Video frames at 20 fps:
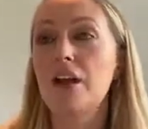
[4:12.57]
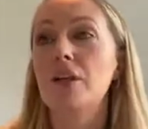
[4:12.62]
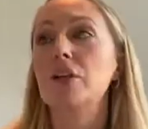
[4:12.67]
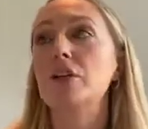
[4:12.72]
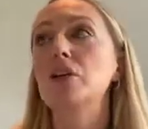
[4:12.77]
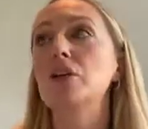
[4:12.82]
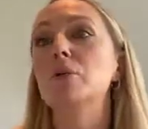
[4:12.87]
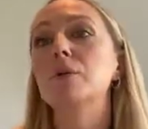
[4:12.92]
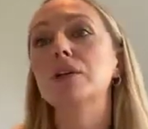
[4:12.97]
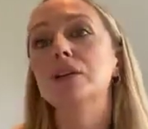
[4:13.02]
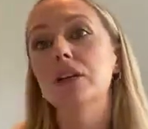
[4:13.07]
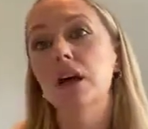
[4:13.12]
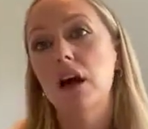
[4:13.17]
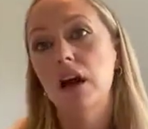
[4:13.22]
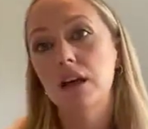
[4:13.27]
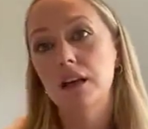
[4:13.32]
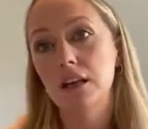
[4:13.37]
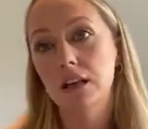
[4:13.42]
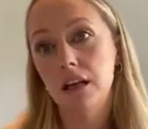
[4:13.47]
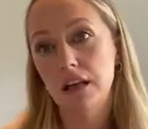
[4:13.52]
you
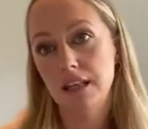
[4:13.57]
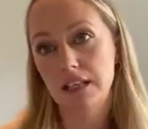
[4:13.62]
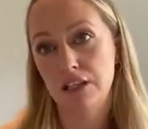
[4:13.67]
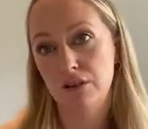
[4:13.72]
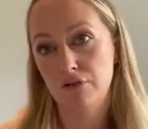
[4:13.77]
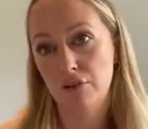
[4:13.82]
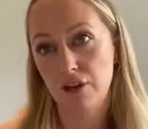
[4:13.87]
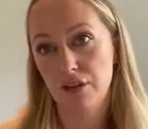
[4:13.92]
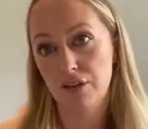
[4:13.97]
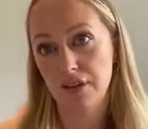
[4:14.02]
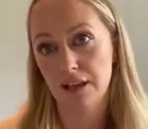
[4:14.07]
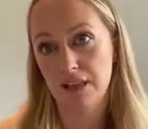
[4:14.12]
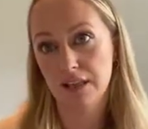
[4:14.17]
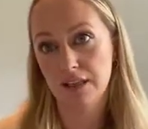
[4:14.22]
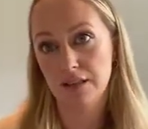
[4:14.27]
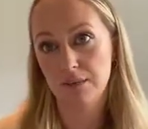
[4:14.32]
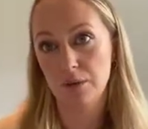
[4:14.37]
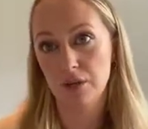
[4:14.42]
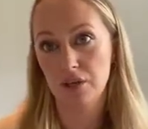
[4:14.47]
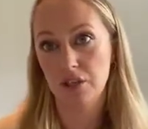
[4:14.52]
internalize three
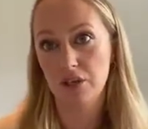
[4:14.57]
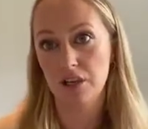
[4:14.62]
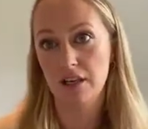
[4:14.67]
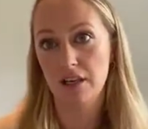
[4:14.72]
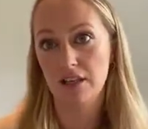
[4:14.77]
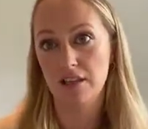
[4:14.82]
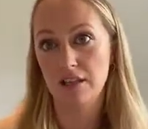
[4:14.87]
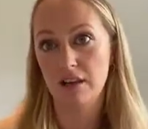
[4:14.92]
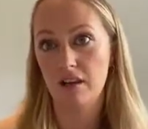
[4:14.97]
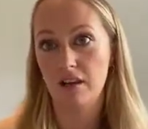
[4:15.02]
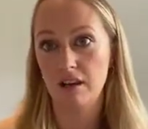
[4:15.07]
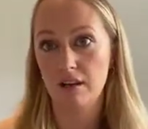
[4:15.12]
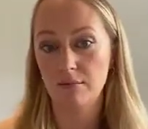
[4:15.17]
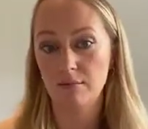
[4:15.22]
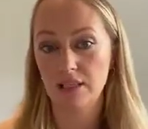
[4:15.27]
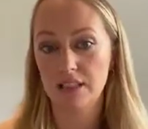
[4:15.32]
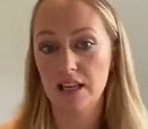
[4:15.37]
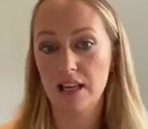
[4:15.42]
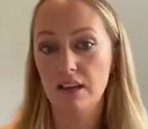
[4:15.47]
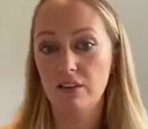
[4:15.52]
things, which is I'm
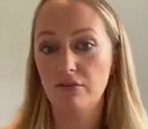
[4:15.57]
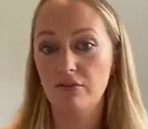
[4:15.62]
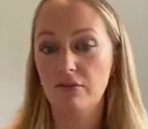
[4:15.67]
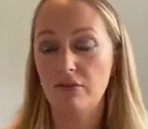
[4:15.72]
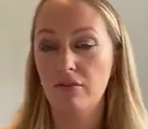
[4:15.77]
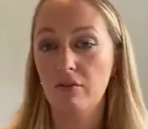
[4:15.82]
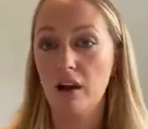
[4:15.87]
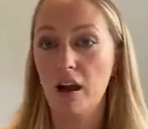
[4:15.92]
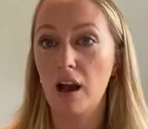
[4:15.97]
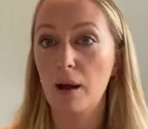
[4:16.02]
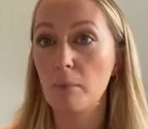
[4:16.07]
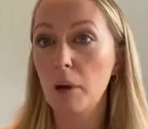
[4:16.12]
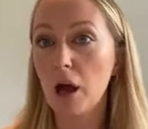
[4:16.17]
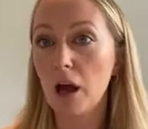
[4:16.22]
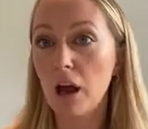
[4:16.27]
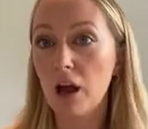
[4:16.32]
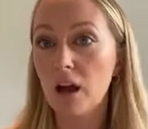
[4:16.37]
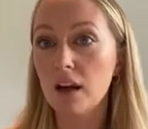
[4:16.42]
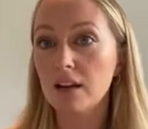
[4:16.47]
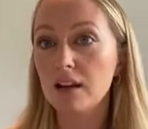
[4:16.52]
safe, I'm
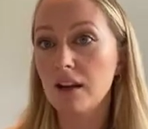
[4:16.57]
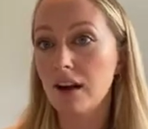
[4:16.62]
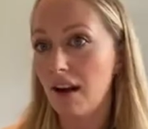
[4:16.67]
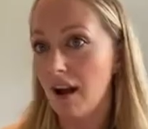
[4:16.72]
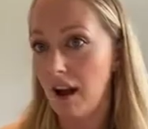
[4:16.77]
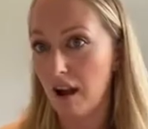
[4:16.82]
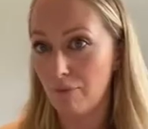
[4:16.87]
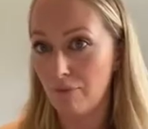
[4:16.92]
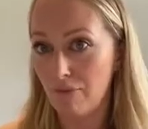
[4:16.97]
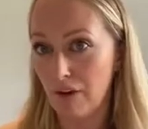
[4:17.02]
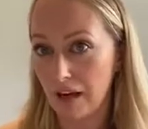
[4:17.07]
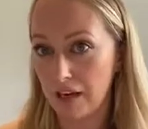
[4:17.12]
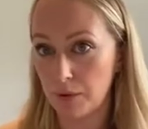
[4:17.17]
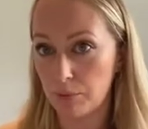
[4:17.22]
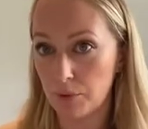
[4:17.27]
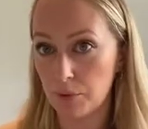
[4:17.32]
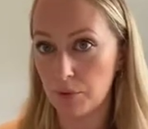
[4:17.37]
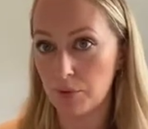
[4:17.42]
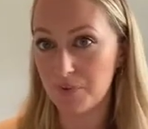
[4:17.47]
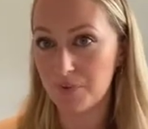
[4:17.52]
heard, I'm
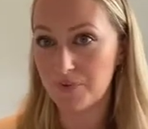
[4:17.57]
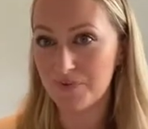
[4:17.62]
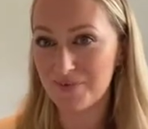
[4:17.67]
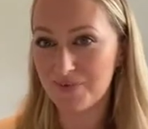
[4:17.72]
valuable,